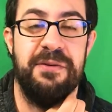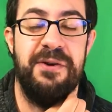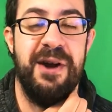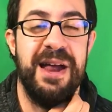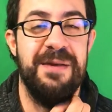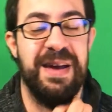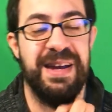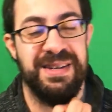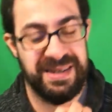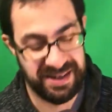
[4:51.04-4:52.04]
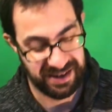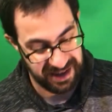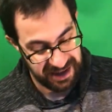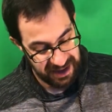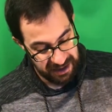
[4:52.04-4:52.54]
for animation.
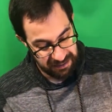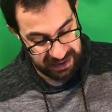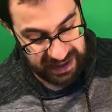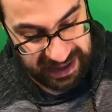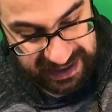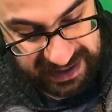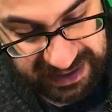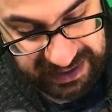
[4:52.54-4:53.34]
But yeah, The